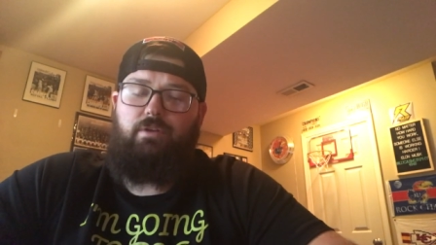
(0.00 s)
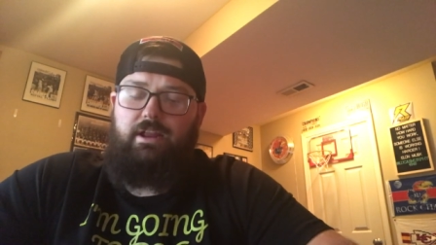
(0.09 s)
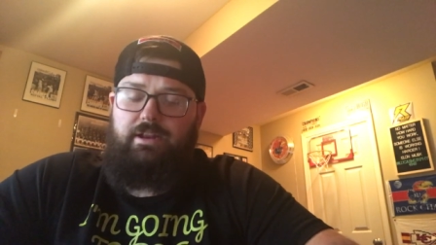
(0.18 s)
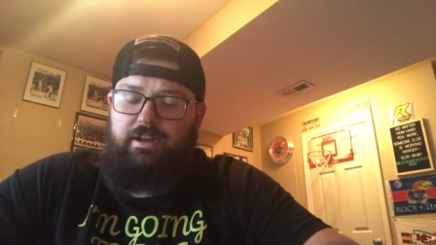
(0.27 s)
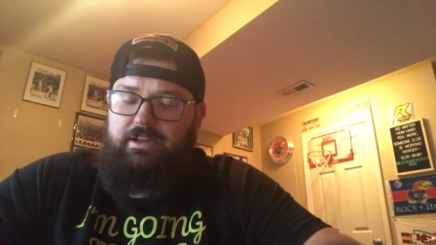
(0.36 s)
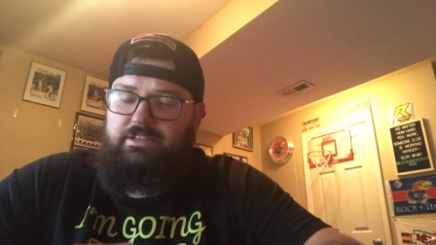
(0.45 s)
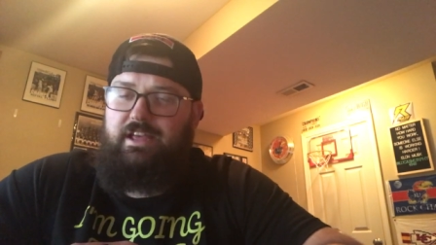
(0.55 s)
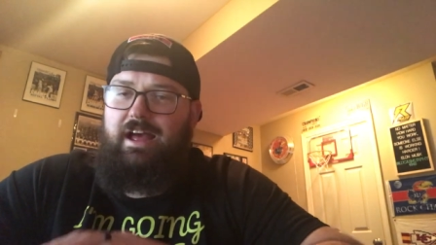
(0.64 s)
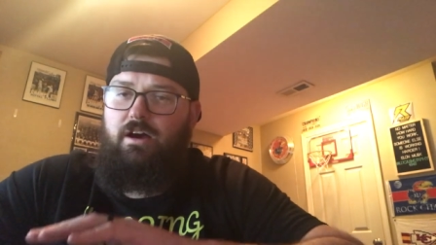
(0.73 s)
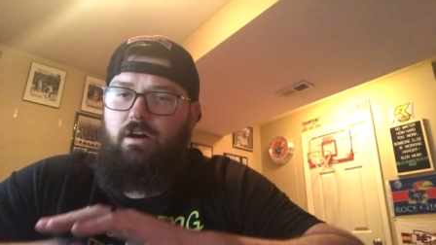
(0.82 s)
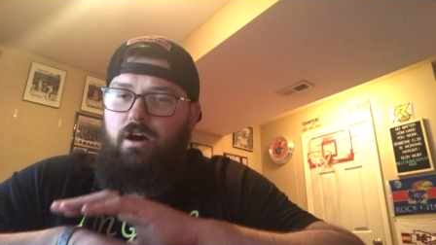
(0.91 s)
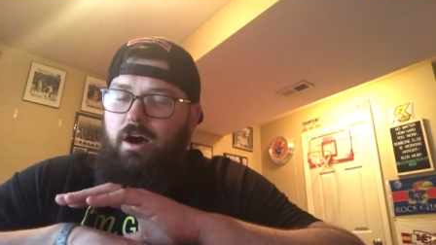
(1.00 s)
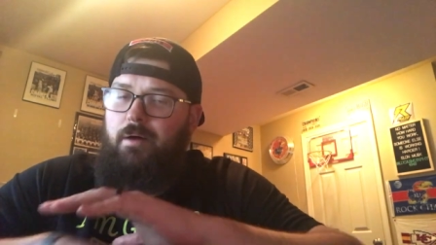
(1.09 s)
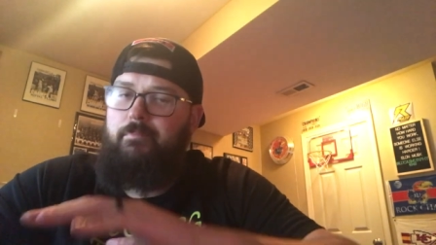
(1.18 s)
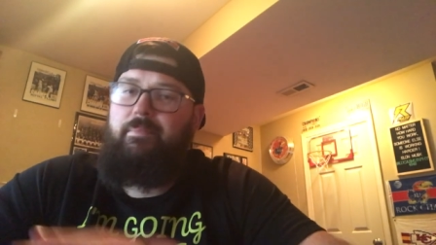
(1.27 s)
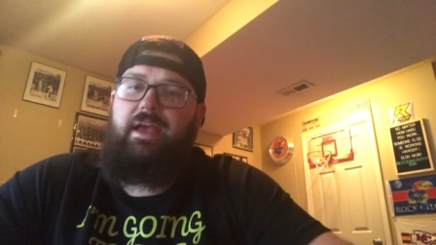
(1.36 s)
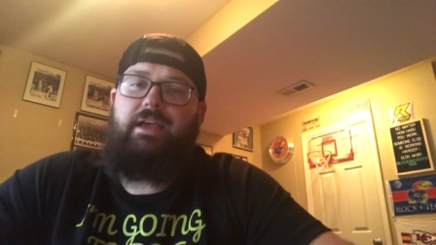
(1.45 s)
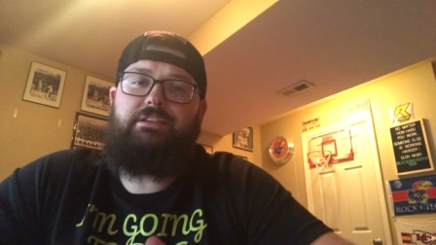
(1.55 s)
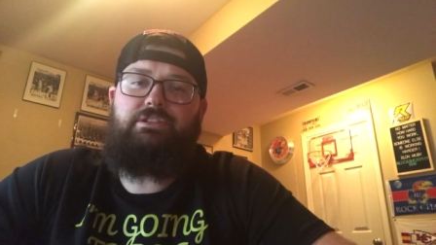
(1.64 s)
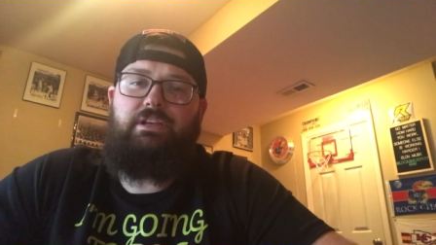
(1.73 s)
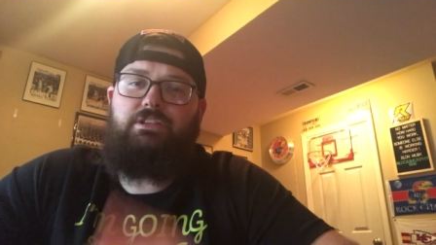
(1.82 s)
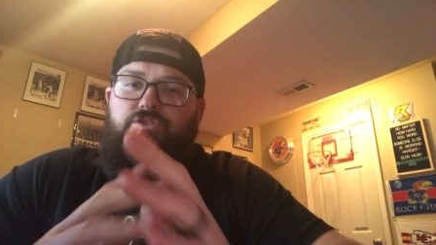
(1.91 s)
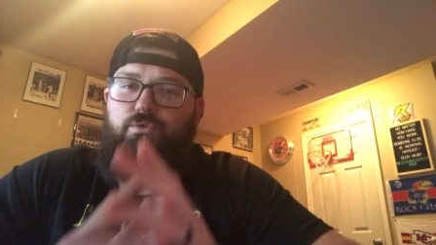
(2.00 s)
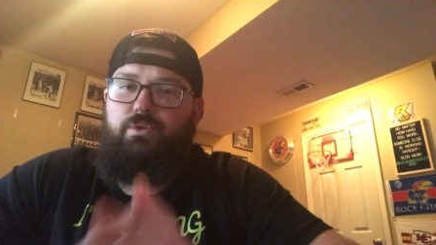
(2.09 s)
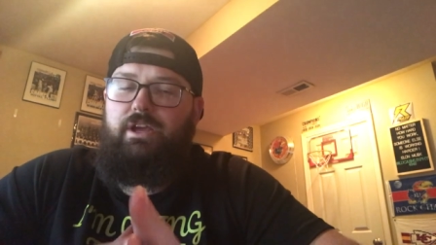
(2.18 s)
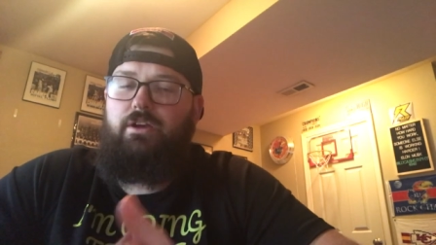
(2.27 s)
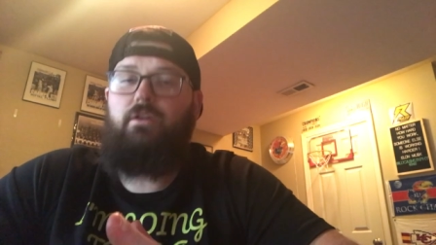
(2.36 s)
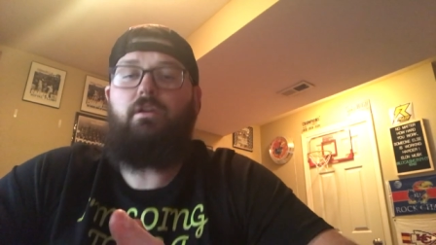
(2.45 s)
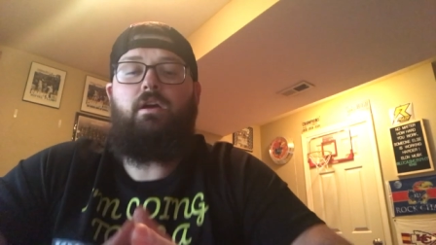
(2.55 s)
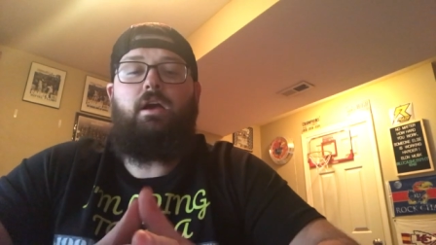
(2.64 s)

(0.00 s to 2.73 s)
and it is amazing to hear,